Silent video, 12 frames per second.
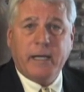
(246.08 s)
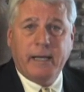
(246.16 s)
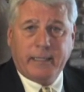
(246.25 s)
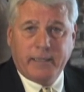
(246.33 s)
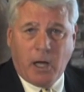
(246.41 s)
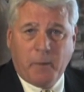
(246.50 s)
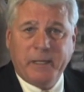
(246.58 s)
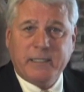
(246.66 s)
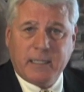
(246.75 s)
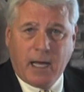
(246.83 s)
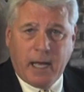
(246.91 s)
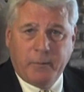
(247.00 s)
economic
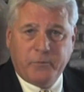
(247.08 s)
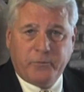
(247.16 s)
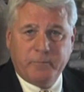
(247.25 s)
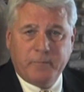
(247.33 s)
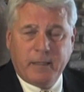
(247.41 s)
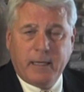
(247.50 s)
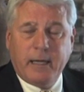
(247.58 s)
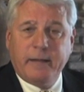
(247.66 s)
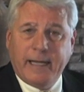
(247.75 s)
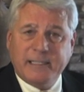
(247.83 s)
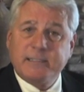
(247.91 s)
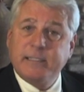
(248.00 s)
times.
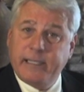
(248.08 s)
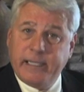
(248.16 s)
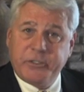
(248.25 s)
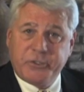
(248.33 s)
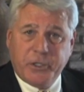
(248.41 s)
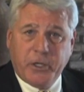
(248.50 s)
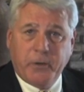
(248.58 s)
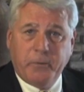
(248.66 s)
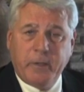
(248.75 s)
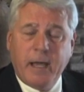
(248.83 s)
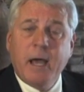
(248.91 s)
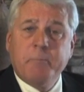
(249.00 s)
That's today's show.
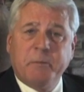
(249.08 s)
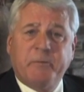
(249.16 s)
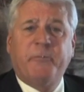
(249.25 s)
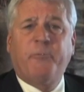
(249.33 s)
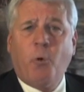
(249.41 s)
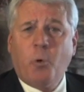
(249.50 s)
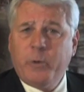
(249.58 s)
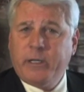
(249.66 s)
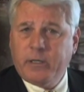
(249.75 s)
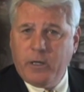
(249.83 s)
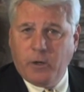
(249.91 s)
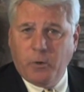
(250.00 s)
But before we
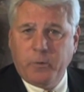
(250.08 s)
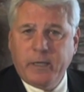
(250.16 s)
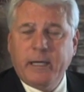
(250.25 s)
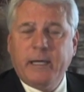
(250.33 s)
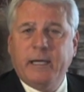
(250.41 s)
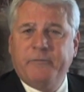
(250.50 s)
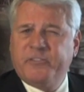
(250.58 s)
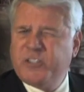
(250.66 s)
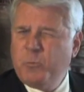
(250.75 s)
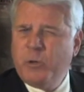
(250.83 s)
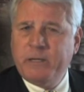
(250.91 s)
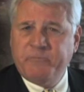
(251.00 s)
go, if
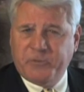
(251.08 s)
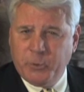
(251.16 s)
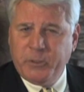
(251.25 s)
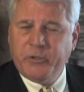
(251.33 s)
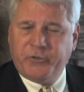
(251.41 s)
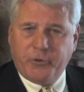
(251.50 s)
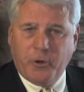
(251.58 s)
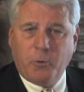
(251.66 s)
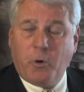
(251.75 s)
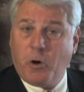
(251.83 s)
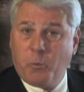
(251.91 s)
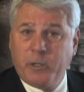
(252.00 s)
someone viewing the show
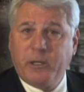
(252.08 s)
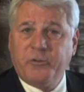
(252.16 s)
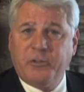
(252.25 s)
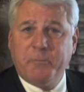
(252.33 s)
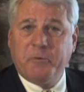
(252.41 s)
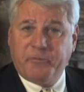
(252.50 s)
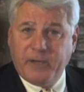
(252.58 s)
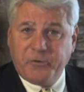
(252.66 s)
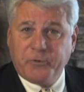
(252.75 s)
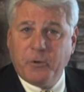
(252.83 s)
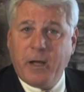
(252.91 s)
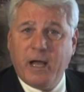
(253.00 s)
or a real estate
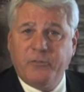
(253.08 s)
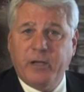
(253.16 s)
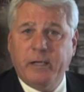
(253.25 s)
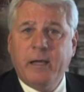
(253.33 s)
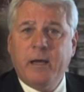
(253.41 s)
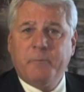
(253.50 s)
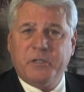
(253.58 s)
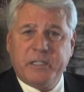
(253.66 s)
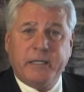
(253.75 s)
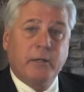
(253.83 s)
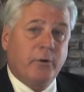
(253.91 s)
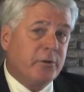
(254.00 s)
professional has a
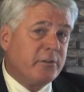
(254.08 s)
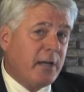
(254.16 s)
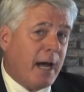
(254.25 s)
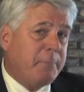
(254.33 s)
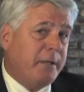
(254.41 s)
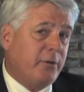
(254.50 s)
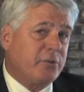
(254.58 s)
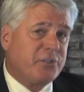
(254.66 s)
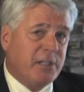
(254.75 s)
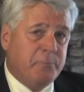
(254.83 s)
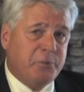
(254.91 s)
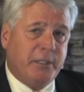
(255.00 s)
particular topic or
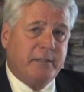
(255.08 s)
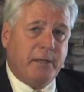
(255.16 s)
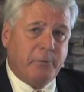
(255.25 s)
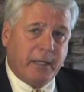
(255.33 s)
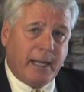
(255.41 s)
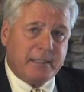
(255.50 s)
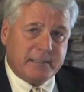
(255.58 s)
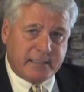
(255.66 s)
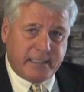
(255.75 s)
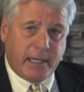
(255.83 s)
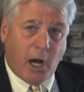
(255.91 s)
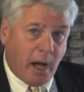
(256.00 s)
subject they would like to
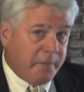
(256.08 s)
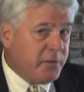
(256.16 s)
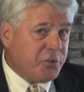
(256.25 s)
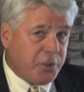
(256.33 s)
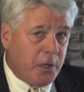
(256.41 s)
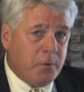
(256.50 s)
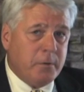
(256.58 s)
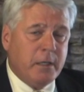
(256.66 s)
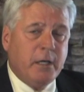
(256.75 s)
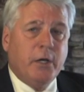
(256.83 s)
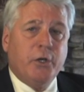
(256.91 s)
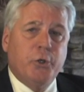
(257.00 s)
see on the show,
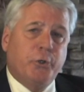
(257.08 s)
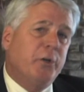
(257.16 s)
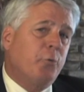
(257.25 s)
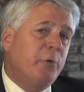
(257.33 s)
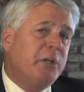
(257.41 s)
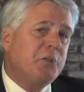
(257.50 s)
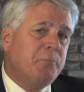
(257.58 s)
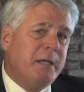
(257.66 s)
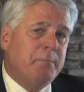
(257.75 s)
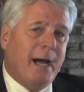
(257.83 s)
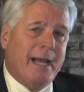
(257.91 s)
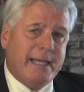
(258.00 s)
you can reach me
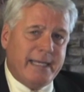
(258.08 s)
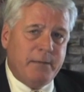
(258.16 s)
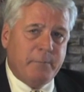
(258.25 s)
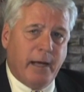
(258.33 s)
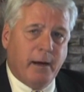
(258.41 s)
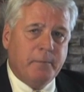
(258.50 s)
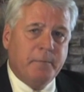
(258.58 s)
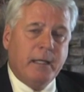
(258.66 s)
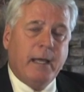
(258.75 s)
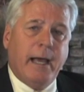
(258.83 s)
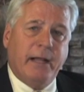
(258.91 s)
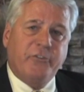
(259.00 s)
by email
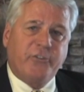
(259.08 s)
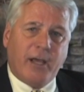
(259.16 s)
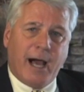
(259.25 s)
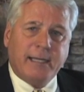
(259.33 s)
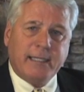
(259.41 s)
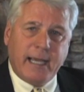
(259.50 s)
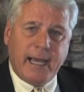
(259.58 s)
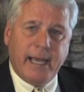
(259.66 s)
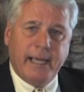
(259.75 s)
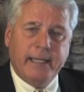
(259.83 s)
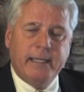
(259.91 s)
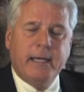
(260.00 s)
at
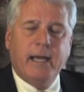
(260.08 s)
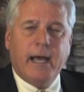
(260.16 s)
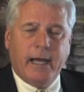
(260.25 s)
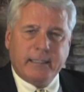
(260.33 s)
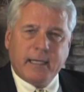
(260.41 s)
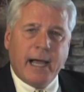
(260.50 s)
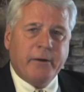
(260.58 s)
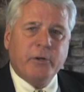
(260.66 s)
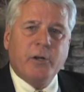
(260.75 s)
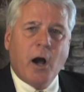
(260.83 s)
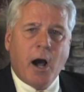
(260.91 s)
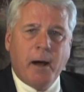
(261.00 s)

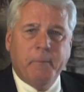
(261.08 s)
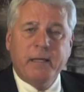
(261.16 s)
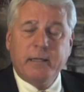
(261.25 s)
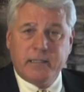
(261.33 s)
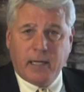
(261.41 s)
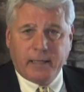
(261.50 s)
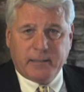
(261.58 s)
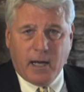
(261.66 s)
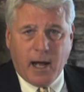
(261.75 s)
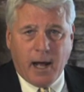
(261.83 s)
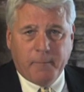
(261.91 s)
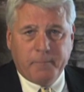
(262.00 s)

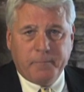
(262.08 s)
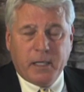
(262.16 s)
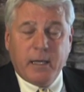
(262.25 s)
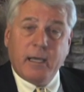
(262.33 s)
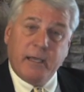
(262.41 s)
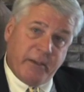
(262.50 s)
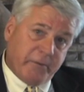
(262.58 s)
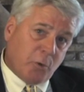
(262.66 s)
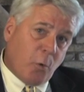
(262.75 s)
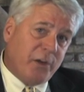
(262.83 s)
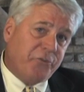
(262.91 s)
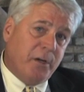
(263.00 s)
scottk@kinercom.com. If you have a
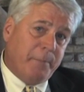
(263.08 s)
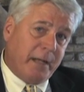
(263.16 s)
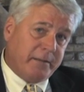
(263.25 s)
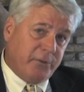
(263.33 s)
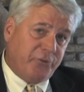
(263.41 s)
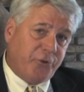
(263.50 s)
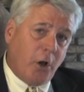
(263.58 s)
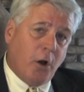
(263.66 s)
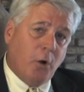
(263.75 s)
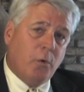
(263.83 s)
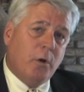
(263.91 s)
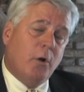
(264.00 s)
question about this
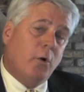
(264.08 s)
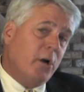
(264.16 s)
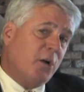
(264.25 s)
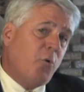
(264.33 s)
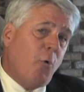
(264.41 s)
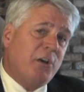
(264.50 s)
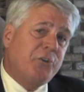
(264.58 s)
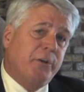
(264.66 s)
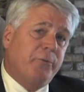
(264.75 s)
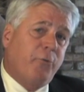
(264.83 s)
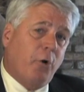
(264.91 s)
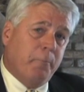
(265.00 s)
show or a question
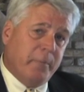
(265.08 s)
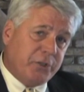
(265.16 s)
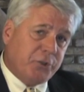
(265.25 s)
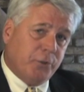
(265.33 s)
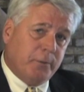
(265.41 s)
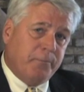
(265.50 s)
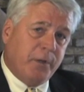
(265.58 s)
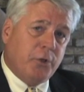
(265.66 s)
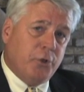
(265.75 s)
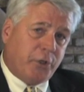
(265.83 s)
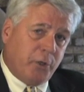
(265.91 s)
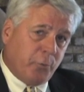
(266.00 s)
for Mitchell,
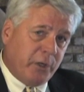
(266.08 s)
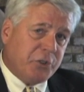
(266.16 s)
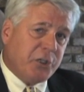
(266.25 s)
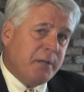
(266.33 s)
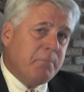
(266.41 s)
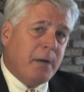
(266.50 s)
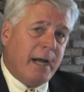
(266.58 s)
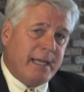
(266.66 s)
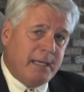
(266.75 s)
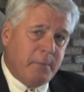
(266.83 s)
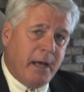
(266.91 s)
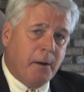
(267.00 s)
you can reach him by
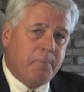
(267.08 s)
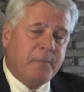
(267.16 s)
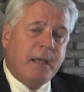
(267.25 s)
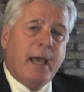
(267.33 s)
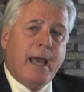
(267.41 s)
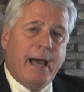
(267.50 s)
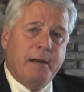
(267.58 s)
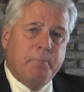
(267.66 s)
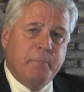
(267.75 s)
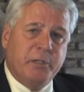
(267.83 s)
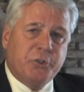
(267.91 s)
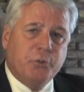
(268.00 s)
email at
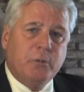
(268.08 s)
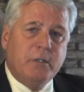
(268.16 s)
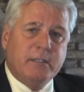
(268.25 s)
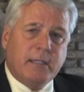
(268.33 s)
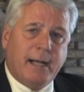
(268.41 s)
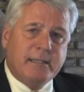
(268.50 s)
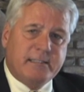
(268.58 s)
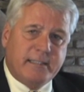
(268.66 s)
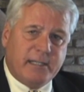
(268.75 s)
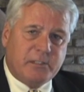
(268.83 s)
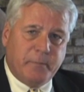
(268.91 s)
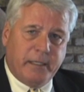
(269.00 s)

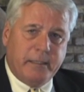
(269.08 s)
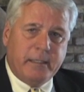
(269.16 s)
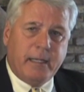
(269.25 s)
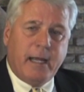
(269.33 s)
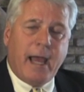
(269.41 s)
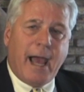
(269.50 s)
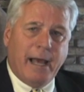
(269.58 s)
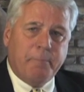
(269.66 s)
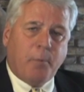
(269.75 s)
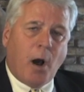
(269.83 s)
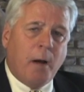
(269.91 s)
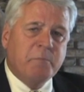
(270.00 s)

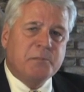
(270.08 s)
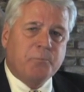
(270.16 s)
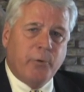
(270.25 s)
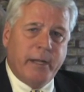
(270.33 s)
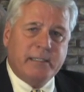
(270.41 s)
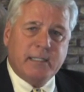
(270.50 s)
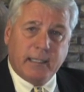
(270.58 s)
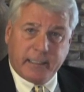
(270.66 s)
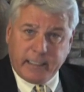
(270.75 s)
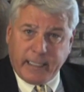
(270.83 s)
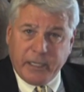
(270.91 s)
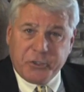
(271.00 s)

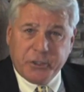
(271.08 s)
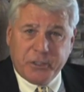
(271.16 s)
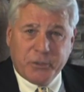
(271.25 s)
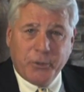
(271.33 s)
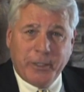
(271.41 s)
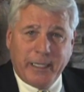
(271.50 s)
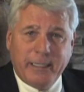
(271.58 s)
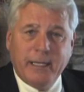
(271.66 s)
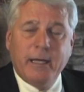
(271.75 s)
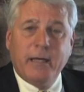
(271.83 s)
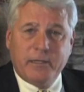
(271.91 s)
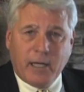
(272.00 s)

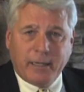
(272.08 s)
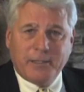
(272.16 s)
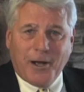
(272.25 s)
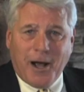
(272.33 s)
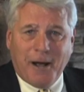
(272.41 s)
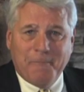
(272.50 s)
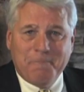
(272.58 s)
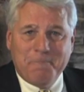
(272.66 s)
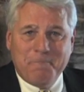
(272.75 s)
mitchell.sussman@palmspringsLitigationAttorney.com.